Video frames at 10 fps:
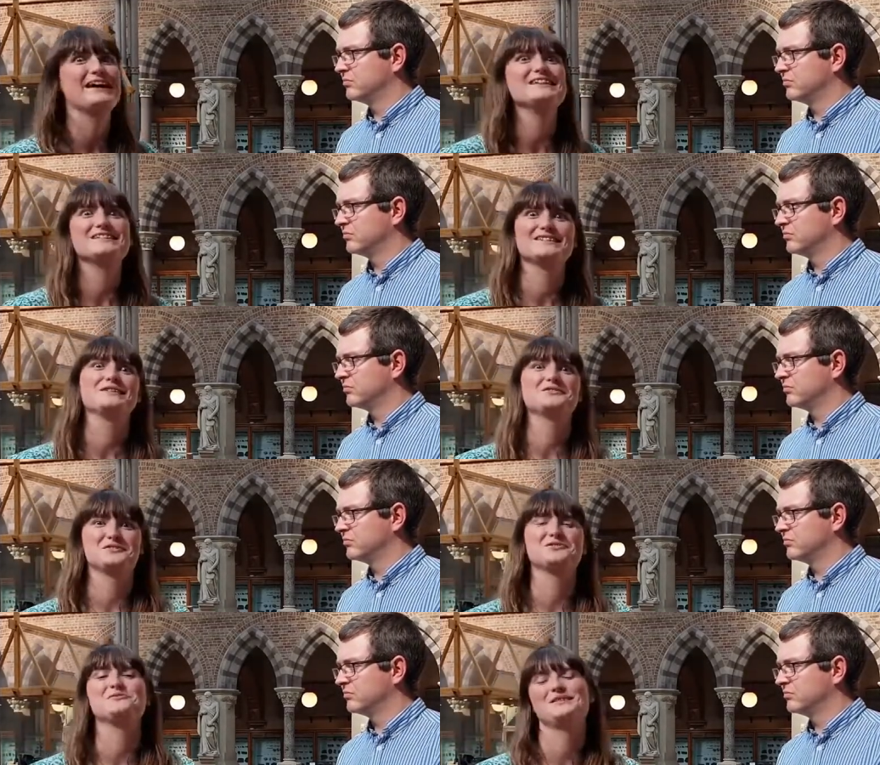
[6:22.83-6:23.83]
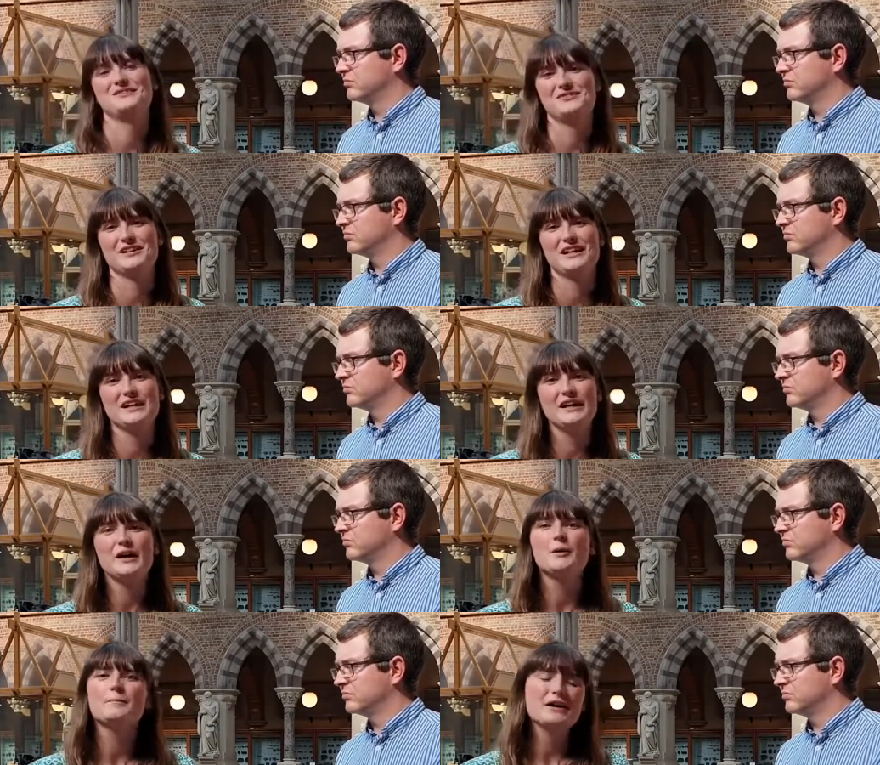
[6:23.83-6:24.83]
Speaker 1: paleontological mystery.
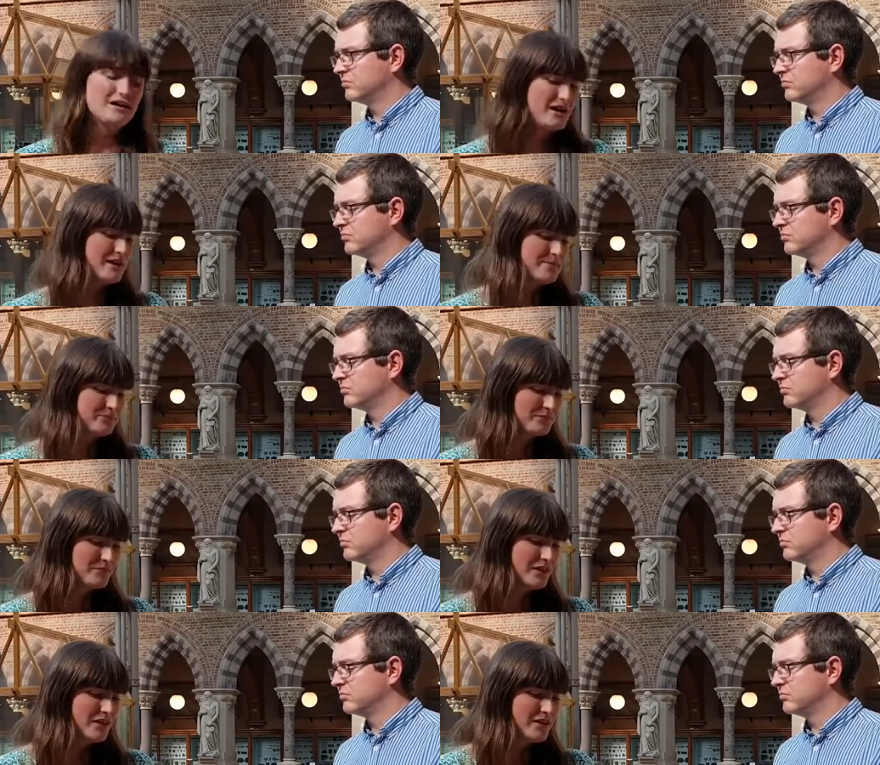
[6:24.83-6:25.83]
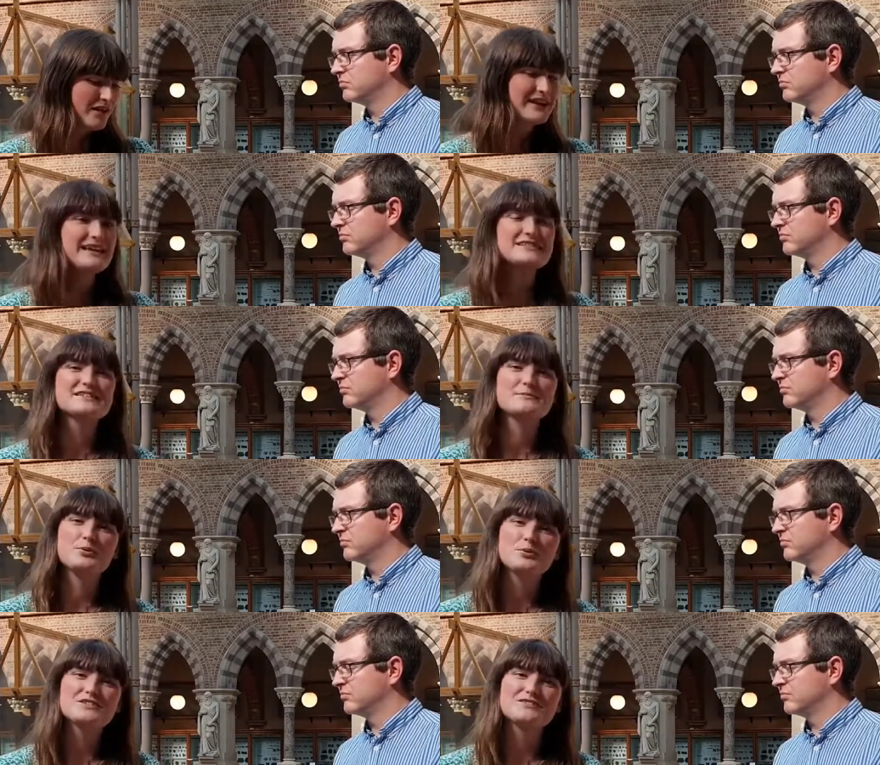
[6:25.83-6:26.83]
But um, I guess it's
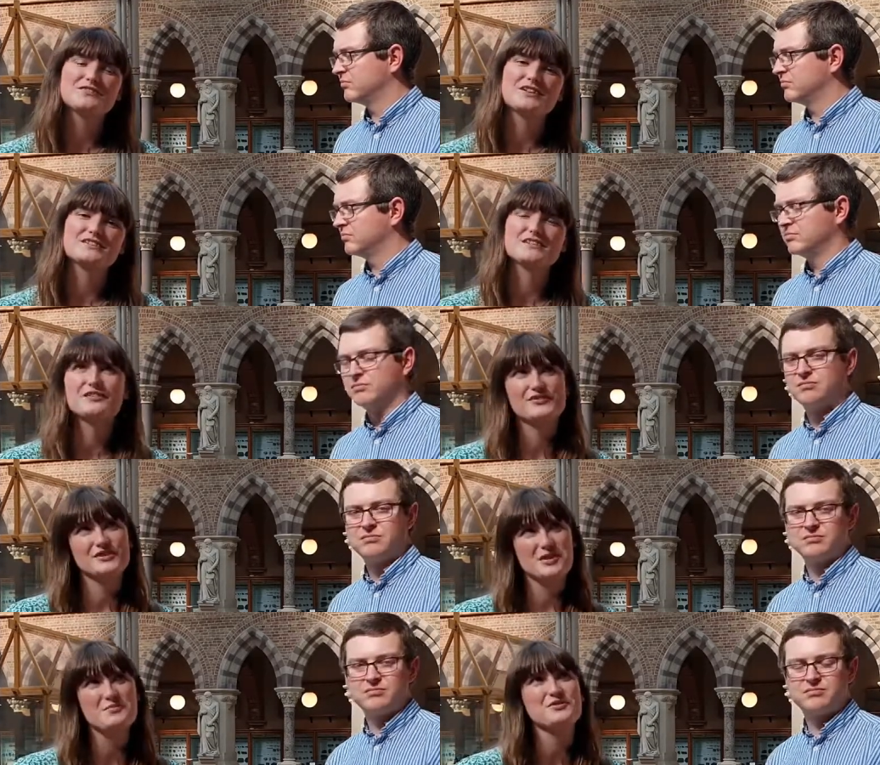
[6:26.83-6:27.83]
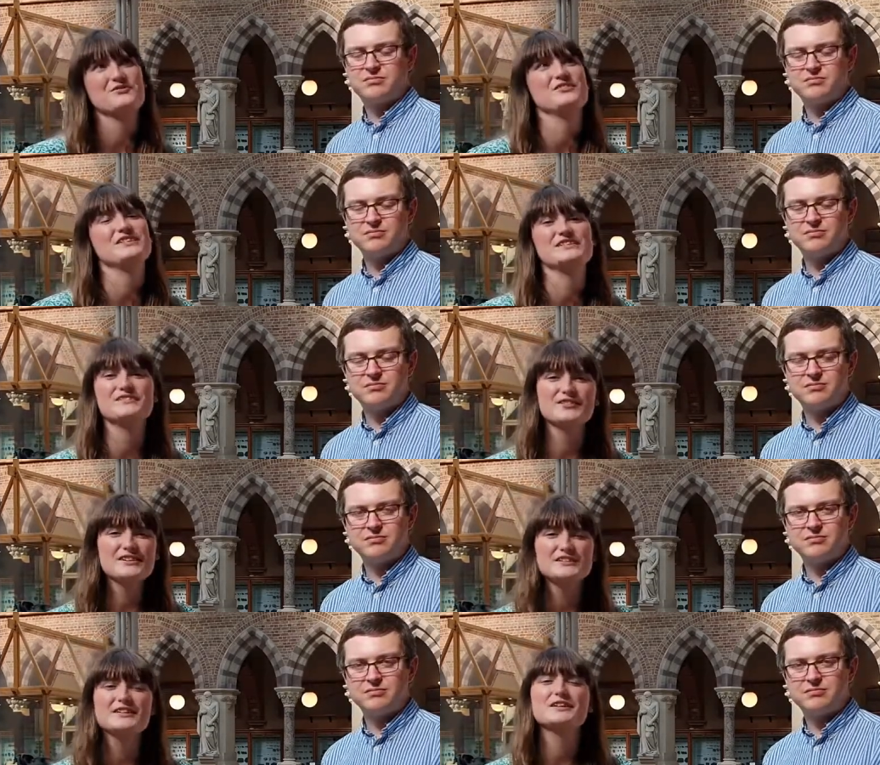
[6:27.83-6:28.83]
important for us to know for a number of reasons.
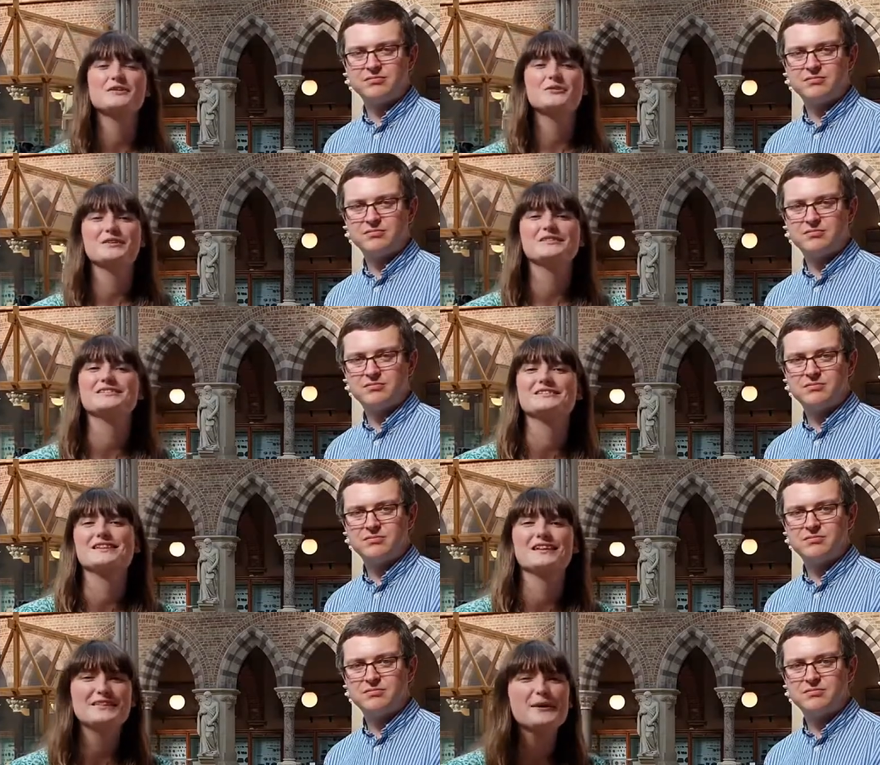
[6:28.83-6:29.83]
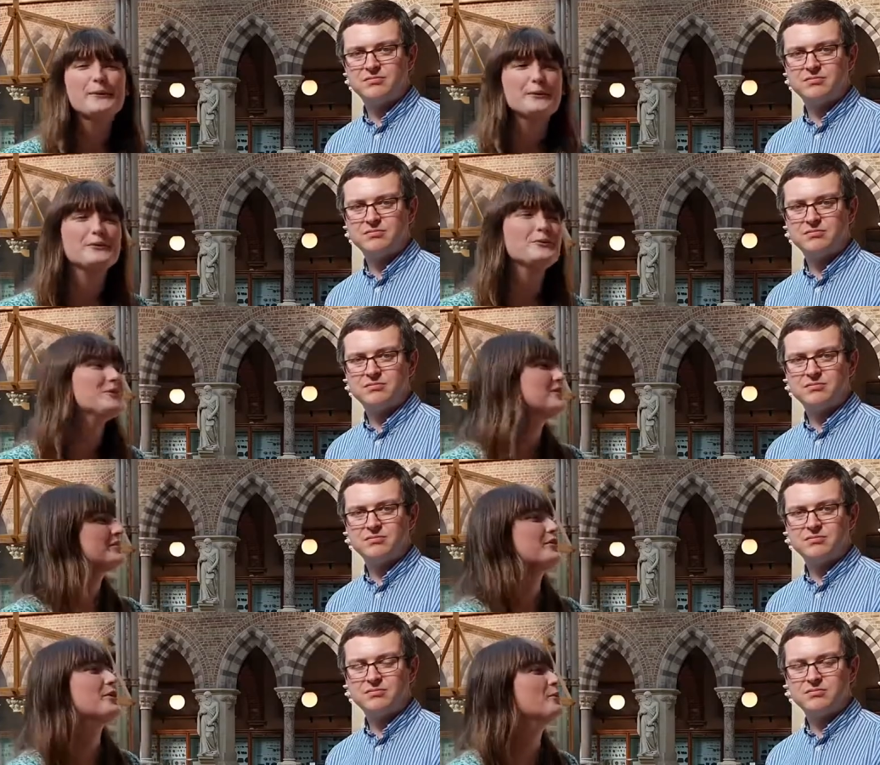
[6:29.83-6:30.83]
Firstly, curiosity. I think we all want
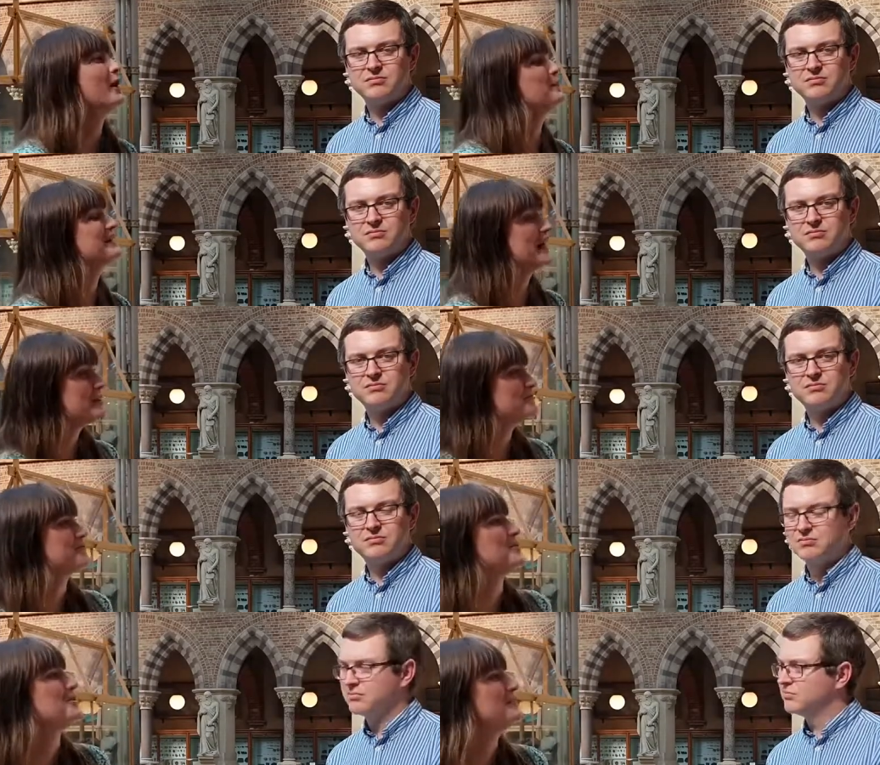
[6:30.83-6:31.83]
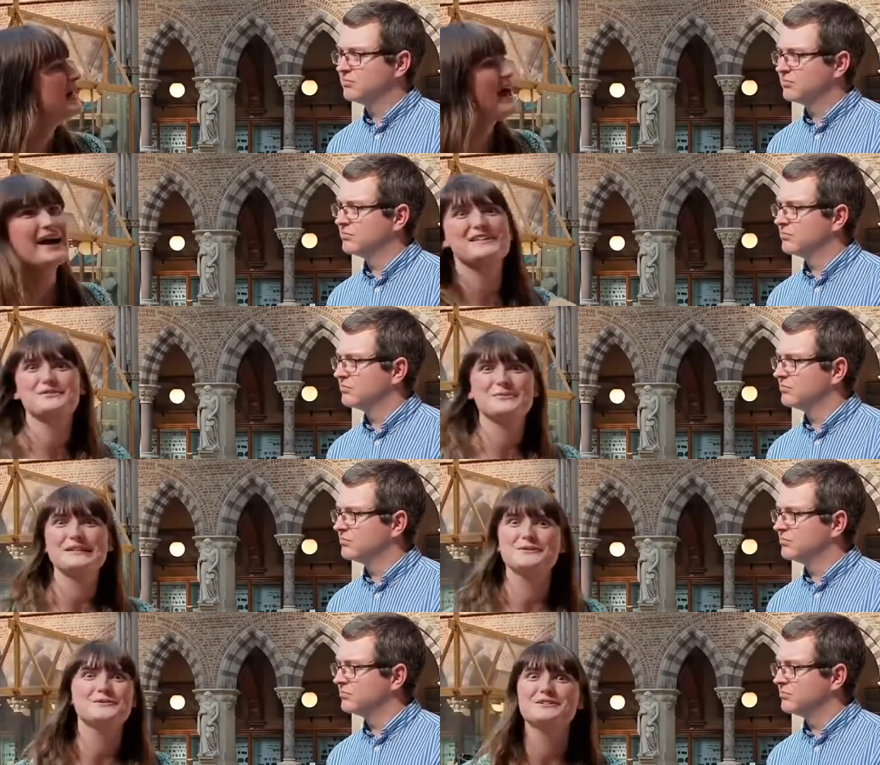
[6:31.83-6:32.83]
to know where we came from, and it's
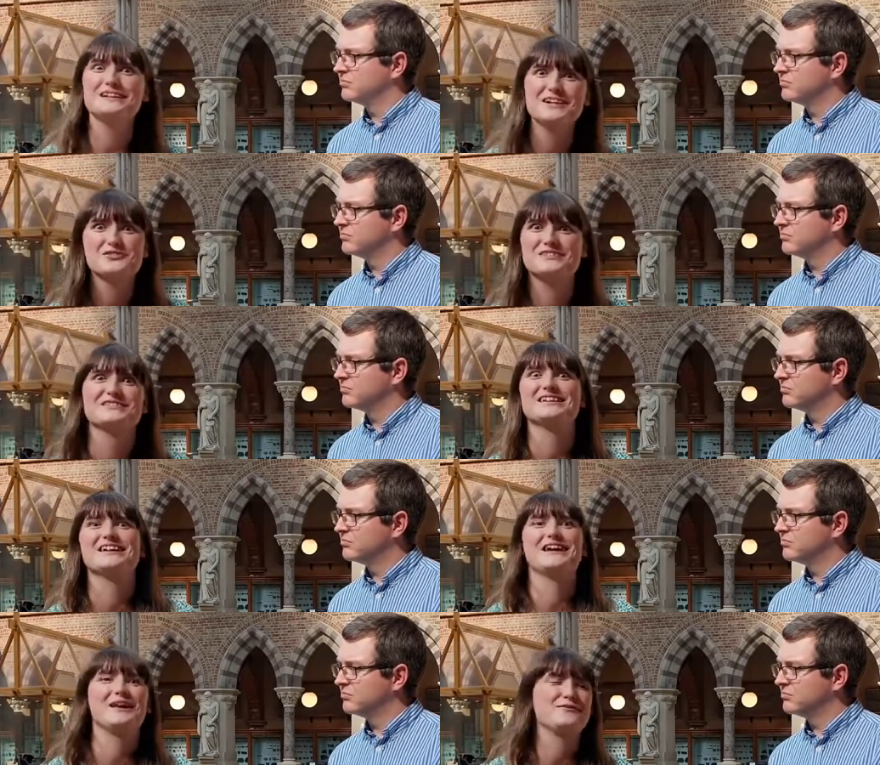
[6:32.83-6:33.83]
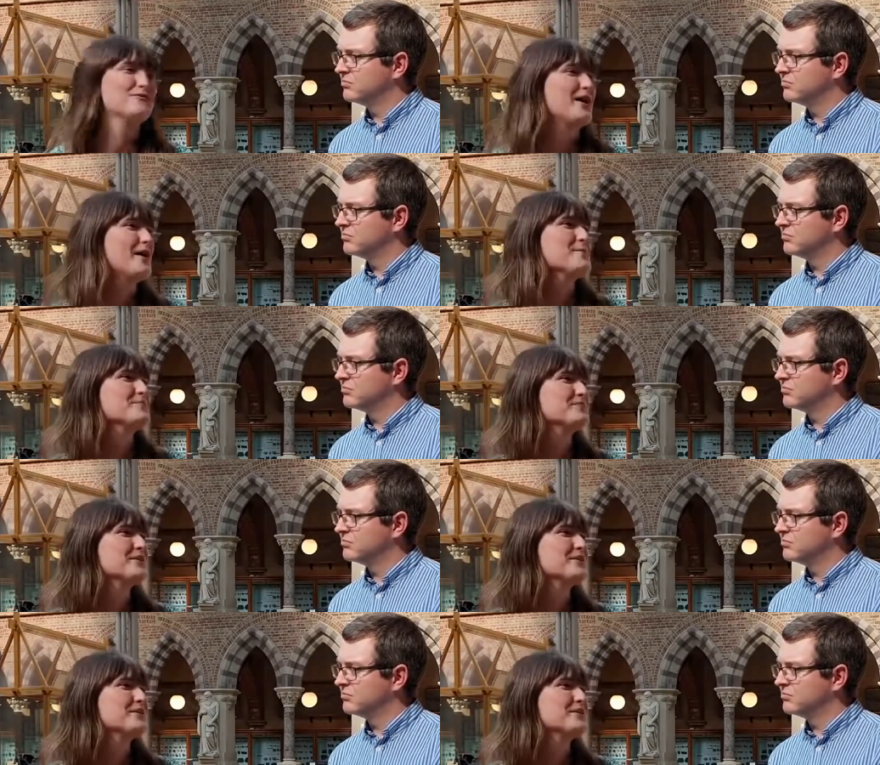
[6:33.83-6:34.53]
really cool and interesting if um,